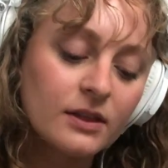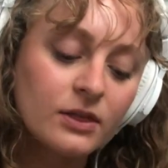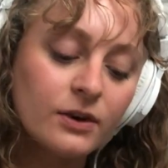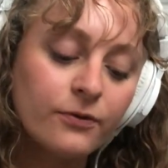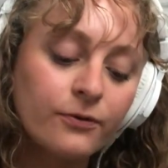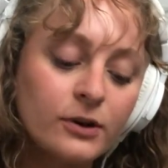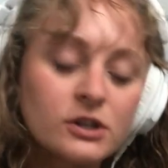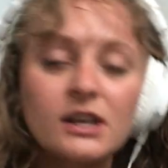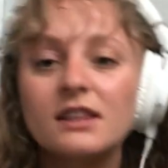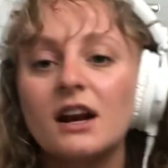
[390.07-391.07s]
The
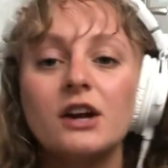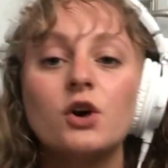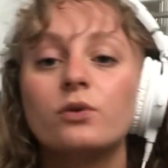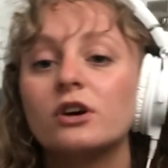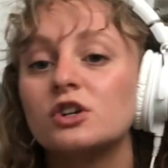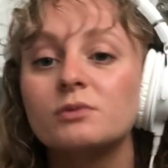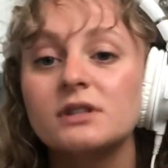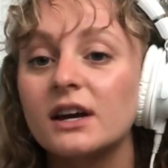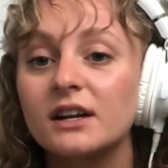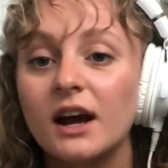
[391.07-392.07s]
first thing that I know 100%
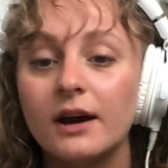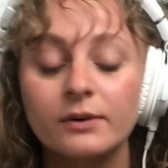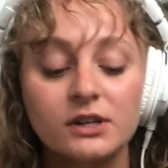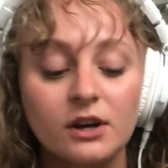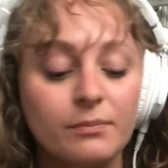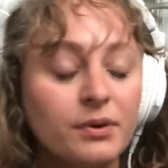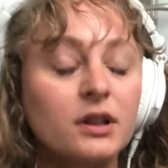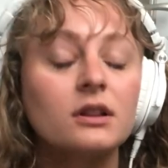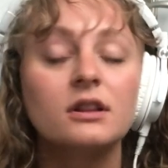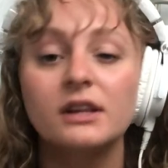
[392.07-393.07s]
I would
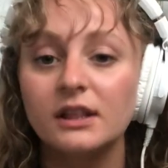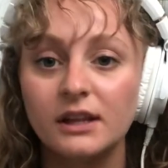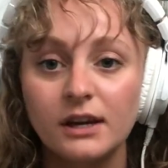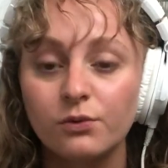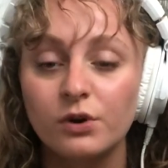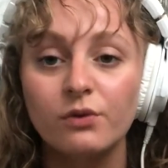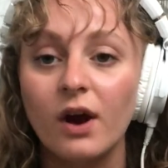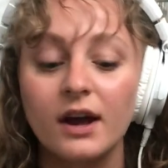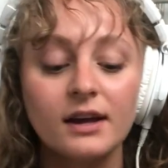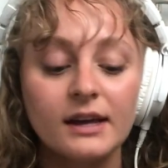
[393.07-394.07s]
completely
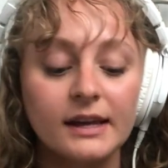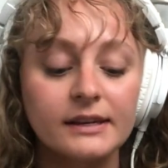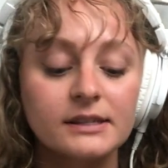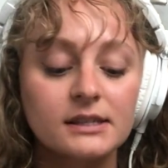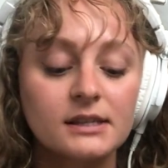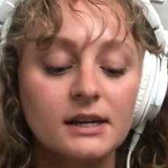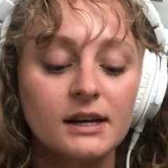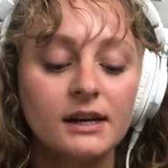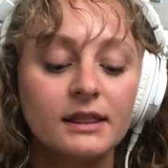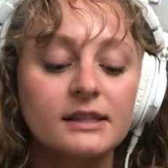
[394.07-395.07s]
rewrite is
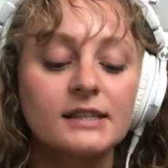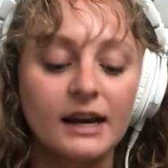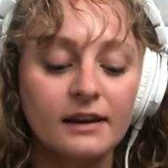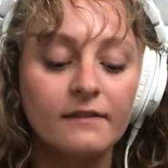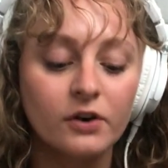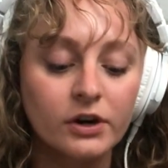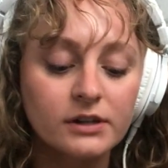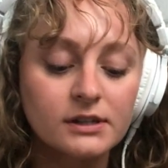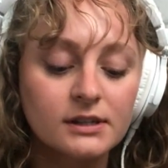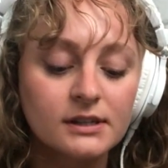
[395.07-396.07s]
the second
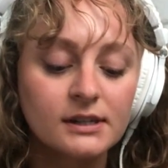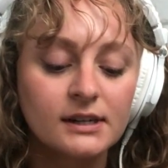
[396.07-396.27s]
verse.